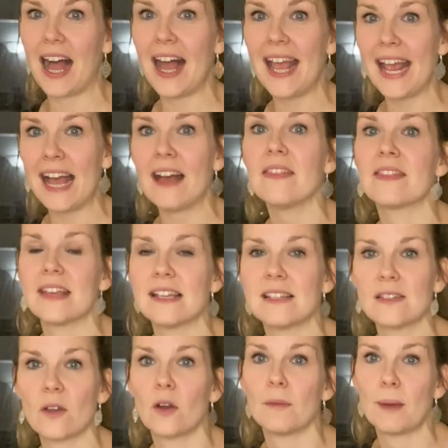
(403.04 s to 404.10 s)
I had
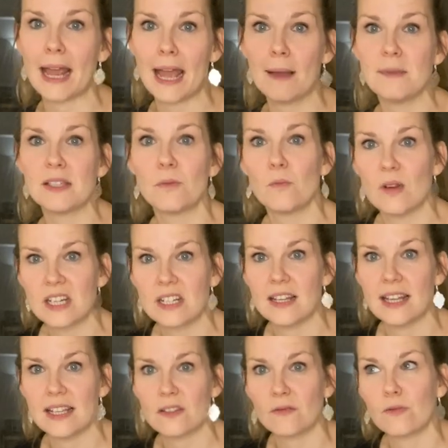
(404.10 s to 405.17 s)
this on my Amazon wish
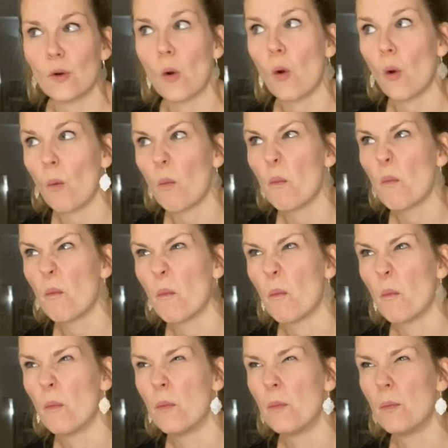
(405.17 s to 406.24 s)
list for
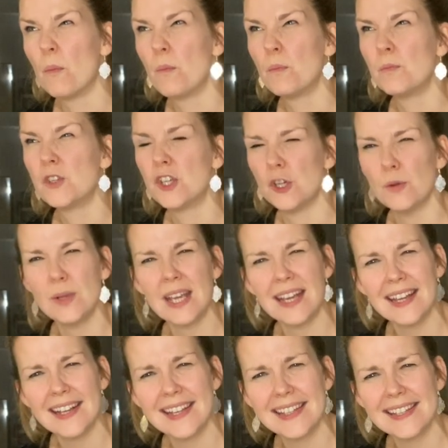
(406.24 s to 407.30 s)
2
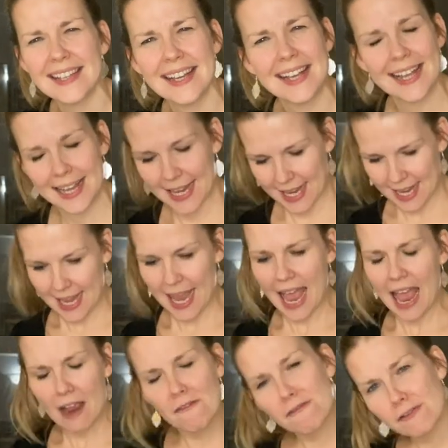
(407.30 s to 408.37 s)
years.
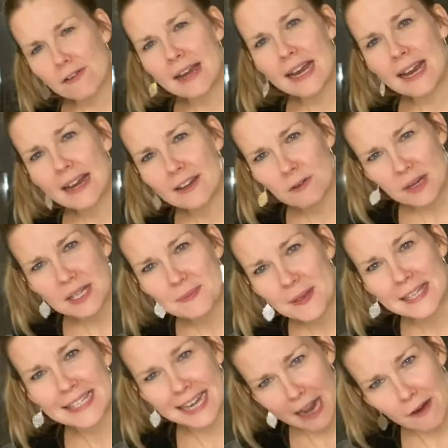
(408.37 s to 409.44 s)
Every
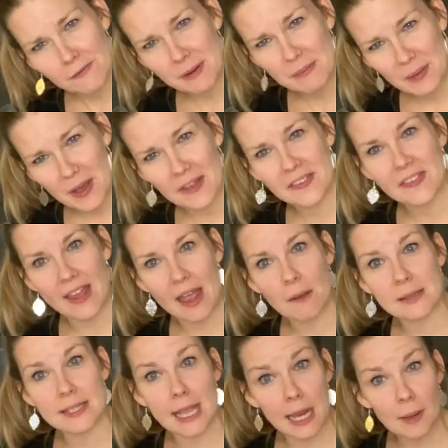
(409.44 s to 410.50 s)
Christmas and every birthday,
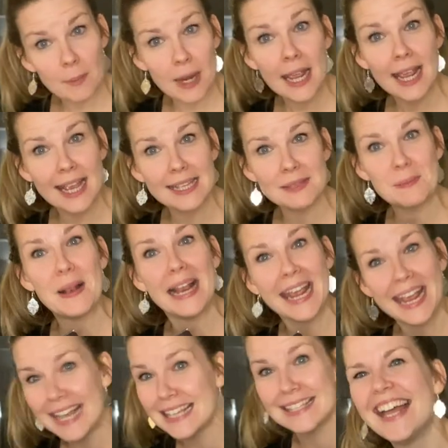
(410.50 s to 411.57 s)
I was like, please,
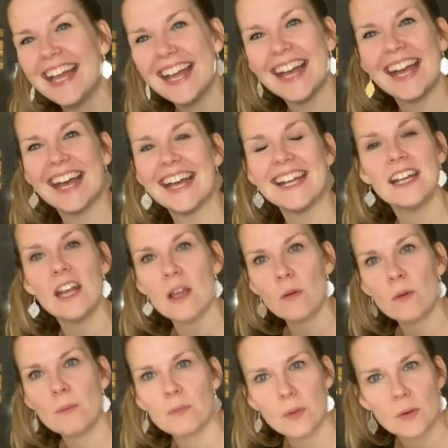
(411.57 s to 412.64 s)
please. And no
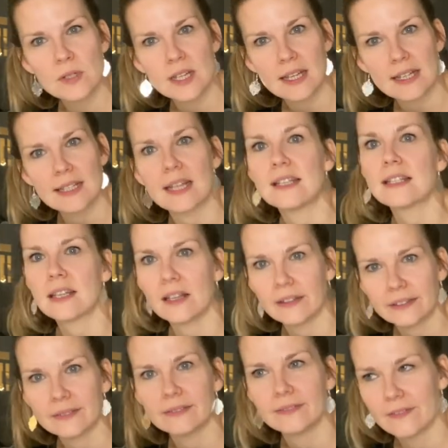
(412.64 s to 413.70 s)
one bought it
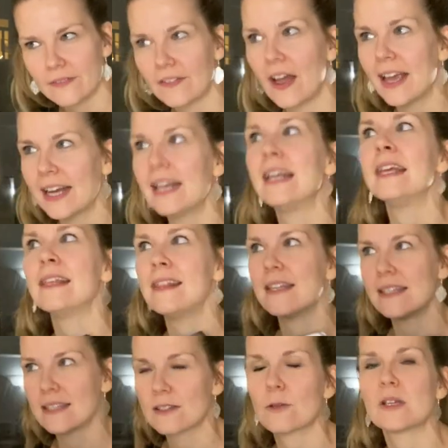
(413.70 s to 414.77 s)
until finally
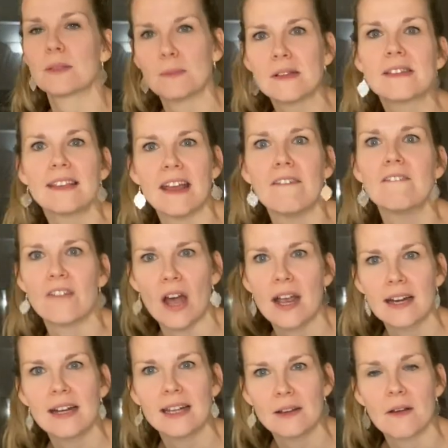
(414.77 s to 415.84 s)
this Christmas, they
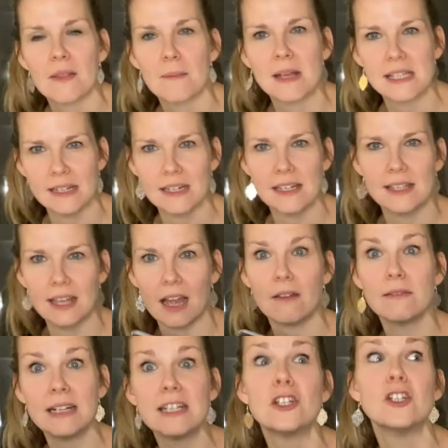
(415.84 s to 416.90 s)
finally got the message that I
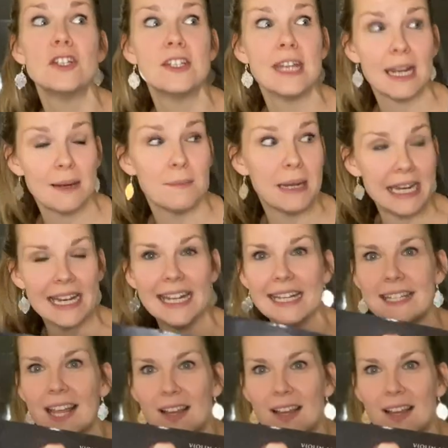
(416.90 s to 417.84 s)
really did mean it.